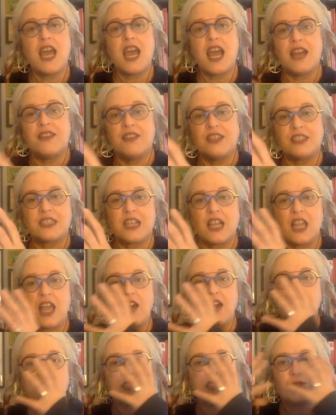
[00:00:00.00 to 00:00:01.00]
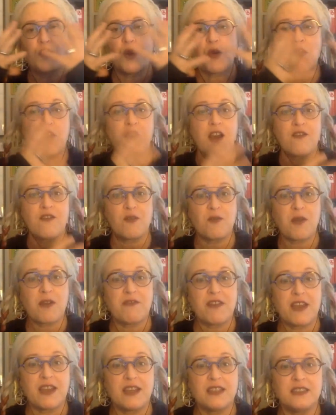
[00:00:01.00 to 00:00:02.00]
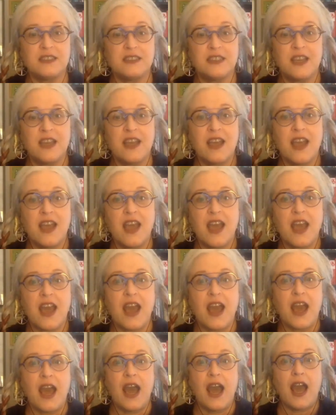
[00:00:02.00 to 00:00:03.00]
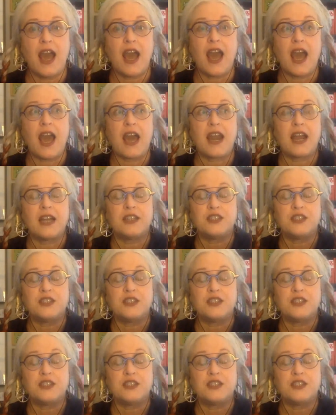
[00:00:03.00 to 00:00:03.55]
and this cloud of smoke covered my face. And I